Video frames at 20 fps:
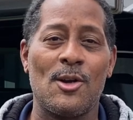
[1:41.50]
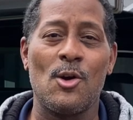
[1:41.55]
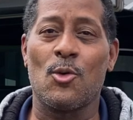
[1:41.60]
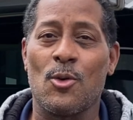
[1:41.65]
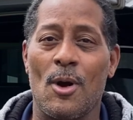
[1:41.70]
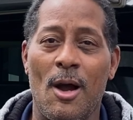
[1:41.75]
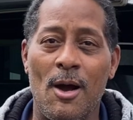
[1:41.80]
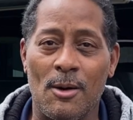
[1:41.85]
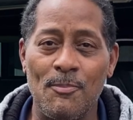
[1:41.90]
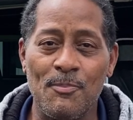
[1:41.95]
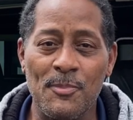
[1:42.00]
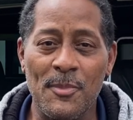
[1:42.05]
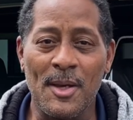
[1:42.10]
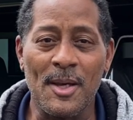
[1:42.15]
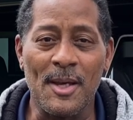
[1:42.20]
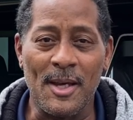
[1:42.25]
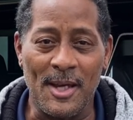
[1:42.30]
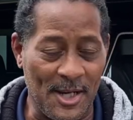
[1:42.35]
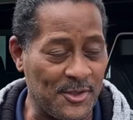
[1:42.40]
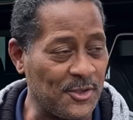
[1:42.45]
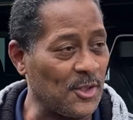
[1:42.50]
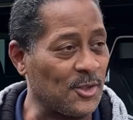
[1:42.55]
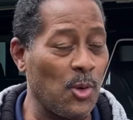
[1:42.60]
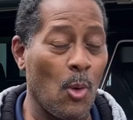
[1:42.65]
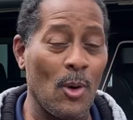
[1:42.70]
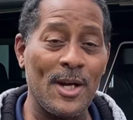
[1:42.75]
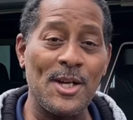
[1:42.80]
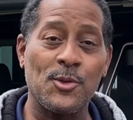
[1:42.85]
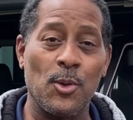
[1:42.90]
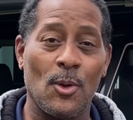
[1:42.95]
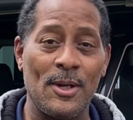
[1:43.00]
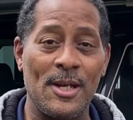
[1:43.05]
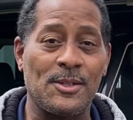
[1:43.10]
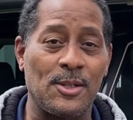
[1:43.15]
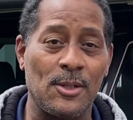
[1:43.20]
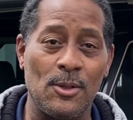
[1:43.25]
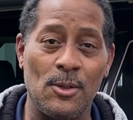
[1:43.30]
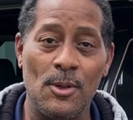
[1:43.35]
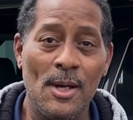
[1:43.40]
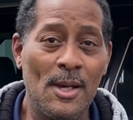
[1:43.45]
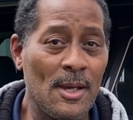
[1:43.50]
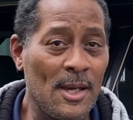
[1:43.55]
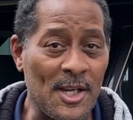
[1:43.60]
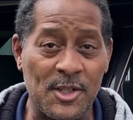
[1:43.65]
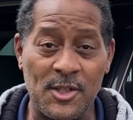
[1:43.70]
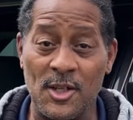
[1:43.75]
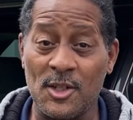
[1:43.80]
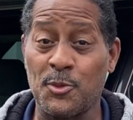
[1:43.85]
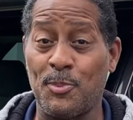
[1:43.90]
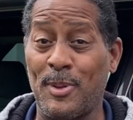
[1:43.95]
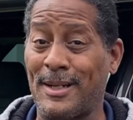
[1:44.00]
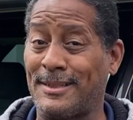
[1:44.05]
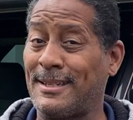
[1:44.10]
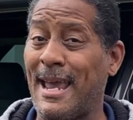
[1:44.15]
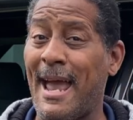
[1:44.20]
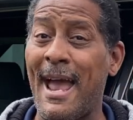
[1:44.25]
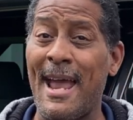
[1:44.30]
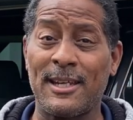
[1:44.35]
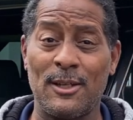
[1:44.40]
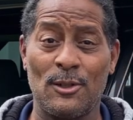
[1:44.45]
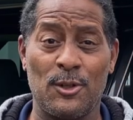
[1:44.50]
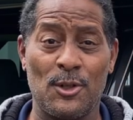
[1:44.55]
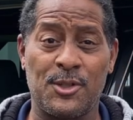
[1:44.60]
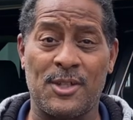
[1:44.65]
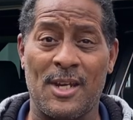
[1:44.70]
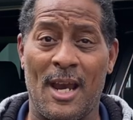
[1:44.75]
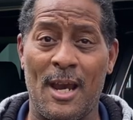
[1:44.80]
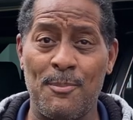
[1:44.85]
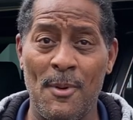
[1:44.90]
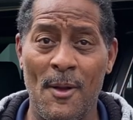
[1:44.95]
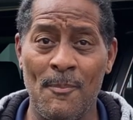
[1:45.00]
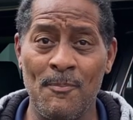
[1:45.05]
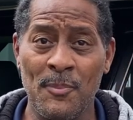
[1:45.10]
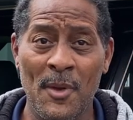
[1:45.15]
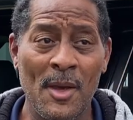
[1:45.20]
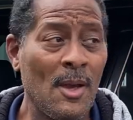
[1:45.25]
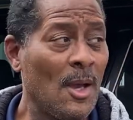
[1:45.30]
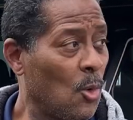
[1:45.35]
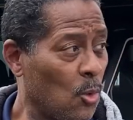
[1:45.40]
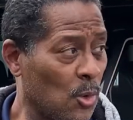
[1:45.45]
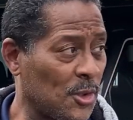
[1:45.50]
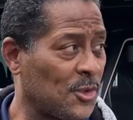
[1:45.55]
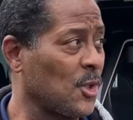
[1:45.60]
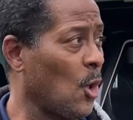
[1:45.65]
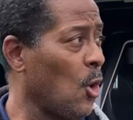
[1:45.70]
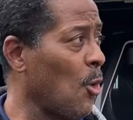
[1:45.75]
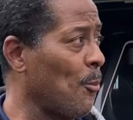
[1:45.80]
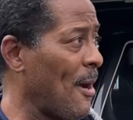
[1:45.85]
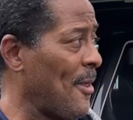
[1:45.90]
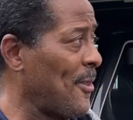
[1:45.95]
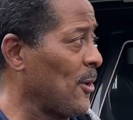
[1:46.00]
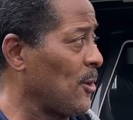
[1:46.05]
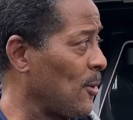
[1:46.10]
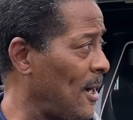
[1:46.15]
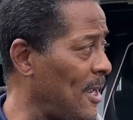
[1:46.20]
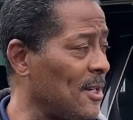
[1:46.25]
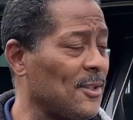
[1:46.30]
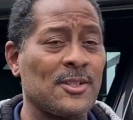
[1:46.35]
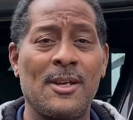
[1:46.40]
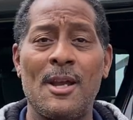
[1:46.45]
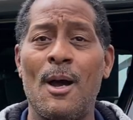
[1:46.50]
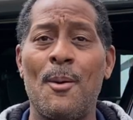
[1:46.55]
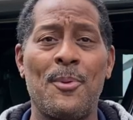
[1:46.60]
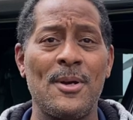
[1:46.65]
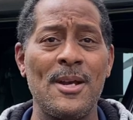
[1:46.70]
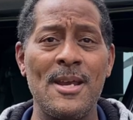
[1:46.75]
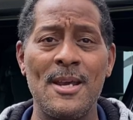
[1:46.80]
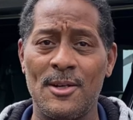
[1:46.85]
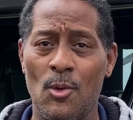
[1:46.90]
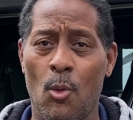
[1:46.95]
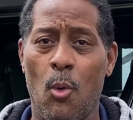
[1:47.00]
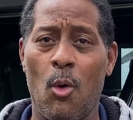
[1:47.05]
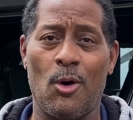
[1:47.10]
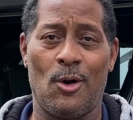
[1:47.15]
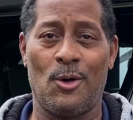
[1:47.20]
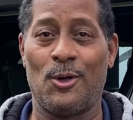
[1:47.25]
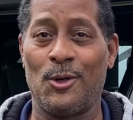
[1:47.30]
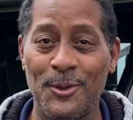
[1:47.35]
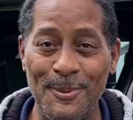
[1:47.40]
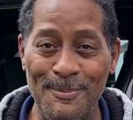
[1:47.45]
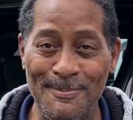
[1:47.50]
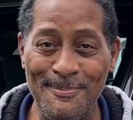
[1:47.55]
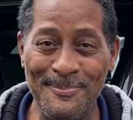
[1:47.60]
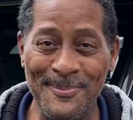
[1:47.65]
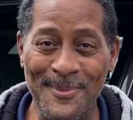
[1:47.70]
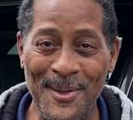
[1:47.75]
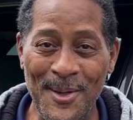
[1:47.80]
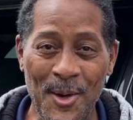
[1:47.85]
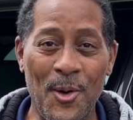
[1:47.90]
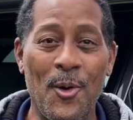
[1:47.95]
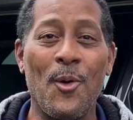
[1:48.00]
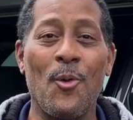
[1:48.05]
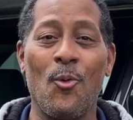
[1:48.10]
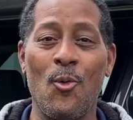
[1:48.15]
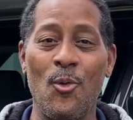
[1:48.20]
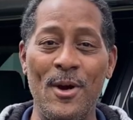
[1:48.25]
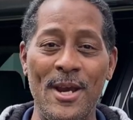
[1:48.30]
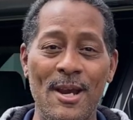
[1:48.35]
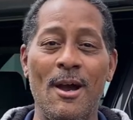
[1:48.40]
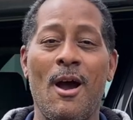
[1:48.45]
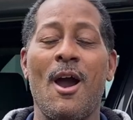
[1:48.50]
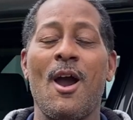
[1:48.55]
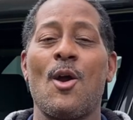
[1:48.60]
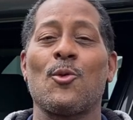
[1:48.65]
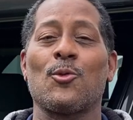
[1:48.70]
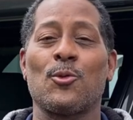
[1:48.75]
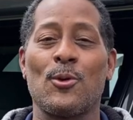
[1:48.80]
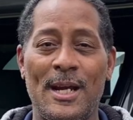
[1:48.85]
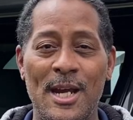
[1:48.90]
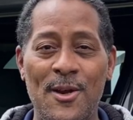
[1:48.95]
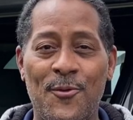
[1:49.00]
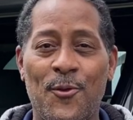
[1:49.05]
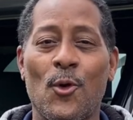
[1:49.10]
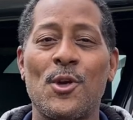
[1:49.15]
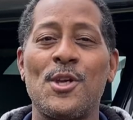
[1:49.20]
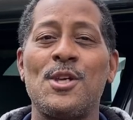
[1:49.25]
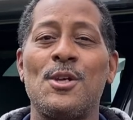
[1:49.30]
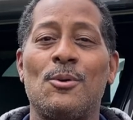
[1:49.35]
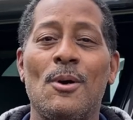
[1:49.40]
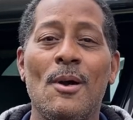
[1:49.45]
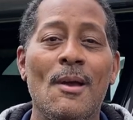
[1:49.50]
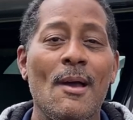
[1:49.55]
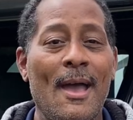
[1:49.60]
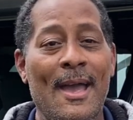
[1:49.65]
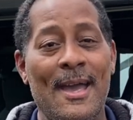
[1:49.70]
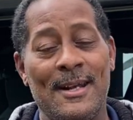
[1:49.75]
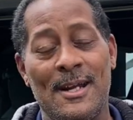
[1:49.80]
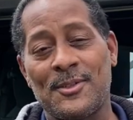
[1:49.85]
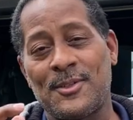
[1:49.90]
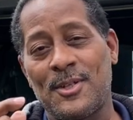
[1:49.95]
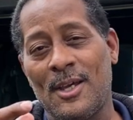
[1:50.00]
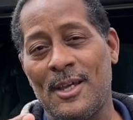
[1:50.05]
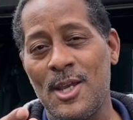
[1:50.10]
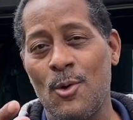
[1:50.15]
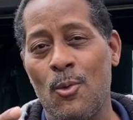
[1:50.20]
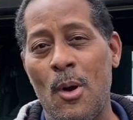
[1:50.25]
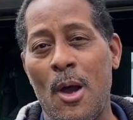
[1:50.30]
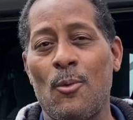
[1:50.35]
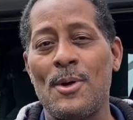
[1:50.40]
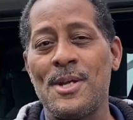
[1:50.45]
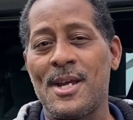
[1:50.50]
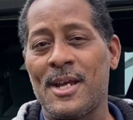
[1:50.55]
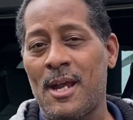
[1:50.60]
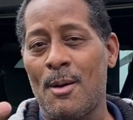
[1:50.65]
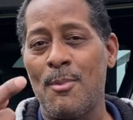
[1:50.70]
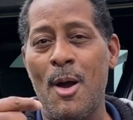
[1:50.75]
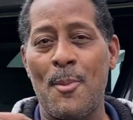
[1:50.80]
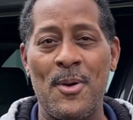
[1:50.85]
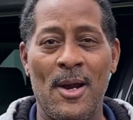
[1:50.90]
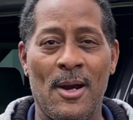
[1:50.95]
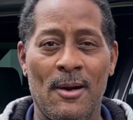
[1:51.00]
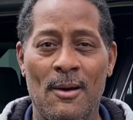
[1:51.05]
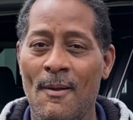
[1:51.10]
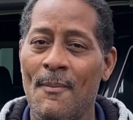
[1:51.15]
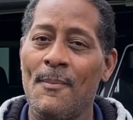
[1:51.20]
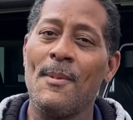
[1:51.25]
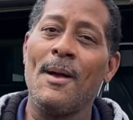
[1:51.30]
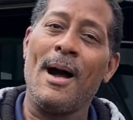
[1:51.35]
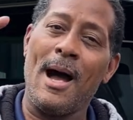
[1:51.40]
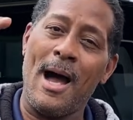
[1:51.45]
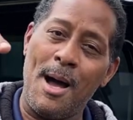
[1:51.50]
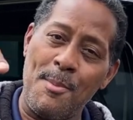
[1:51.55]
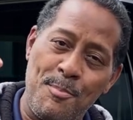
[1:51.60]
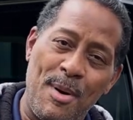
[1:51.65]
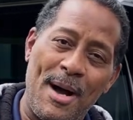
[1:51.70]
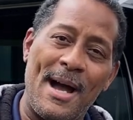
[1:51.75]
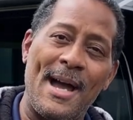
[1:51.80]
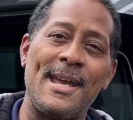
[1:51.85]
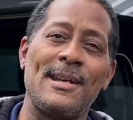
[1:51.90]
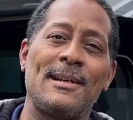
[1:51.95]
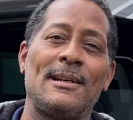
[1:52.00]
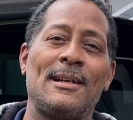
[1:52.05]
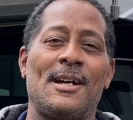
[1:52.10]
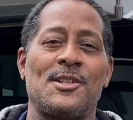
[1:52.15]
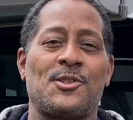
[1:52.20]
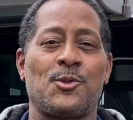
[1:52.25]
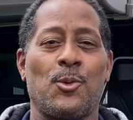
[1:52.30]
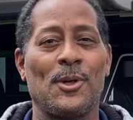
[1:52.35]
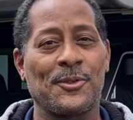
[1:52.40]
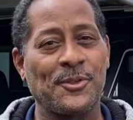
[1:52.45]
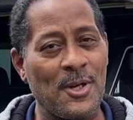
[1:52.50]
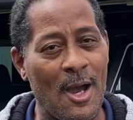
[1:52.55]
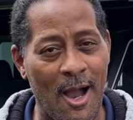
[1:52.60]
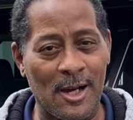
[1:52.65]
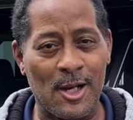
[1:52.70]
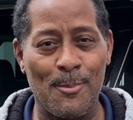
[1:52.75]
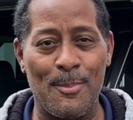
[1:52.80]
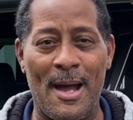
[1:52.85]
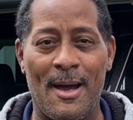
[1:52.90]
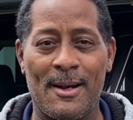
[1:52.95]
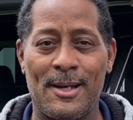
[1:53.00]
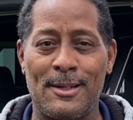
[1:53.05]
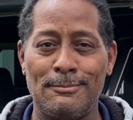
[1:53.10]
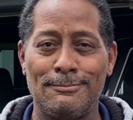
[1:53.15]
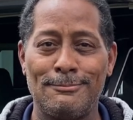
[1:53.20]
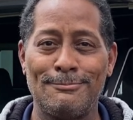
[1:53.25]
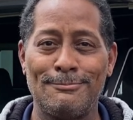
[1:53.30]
go wrong. It's a 2022, it's in spectacular shape, we're sold by the greatest company in the world, we are ready for you. And I'll tell you what, when you come up here, I'm buying lunch, we'll talk about it,